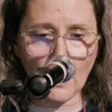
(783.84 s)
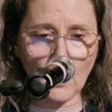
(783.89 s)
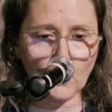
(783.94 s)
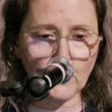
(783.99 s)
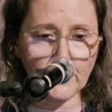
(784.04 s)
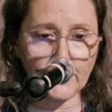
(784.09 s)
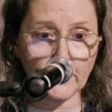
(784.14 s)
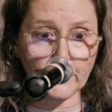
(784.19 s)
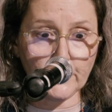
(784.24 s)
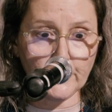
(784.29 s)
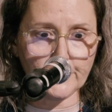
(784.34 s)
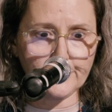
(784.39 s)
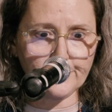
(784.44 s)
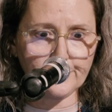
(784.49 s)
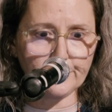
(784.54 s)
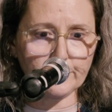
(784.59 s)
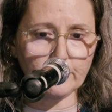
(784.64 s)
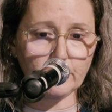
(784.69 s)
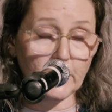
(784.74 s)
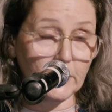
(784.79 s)
We don't know,
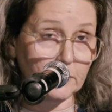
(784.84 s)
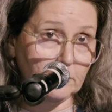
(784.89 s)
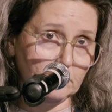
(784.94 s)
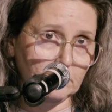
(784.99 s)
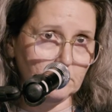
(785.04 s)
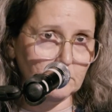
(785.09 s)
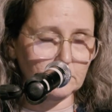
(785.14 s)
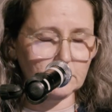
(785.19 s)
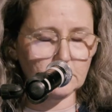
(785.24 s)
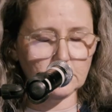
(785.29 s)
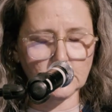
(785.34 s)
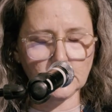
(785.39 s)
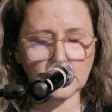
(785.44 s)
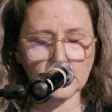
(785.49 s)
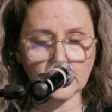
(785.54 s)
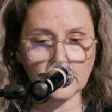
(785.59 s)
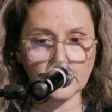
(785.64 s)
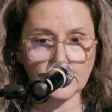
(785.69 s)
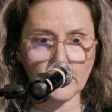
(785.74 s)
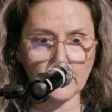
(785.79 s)
but
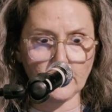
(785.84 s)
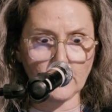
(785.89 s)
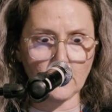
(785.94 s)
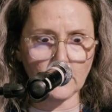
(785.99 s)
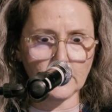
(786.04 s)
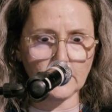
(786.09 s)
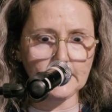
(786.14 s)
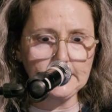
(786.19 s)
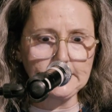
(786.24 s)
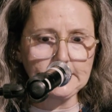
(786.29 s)
it's an interesting thought.